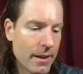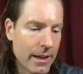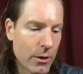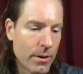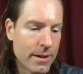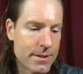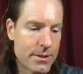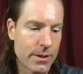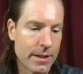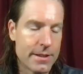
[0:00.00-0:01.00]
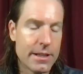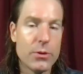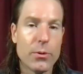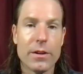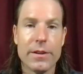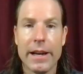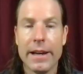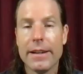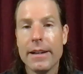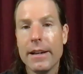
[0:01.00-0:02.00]
And I wanted to continue on
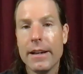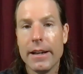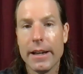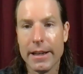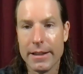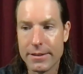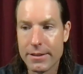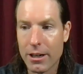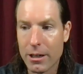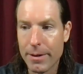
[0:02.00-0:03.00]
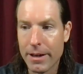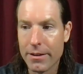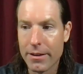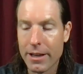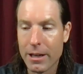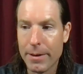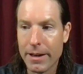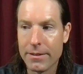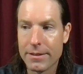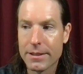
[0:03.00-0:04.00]
that and talk about, think
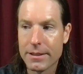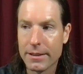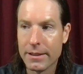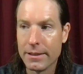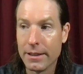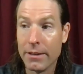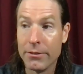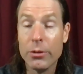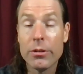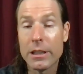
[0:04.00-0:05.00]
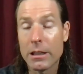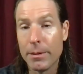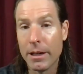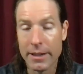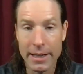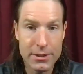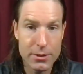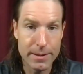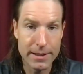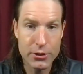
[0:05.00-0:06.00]
about, and have you think about hate
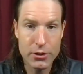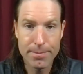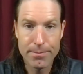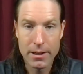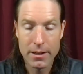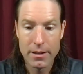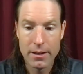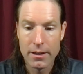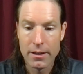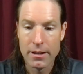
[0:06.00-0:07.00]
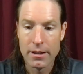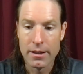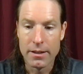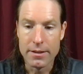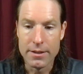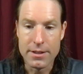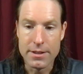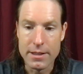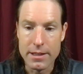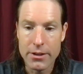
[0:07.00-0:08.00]
speech. This
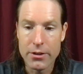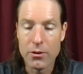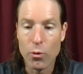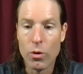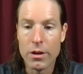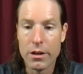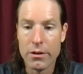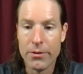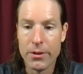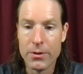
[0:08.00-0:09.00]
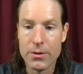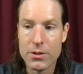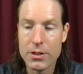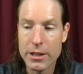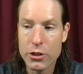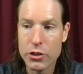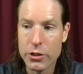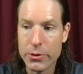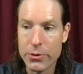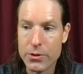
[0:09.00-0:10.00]
is another one of those
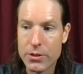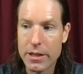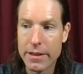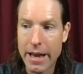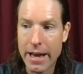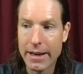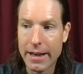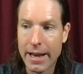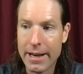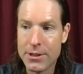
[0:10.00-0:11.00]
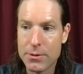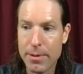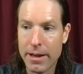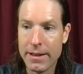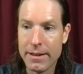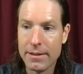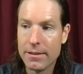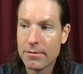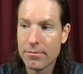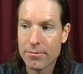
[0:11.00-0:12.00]
issues that has been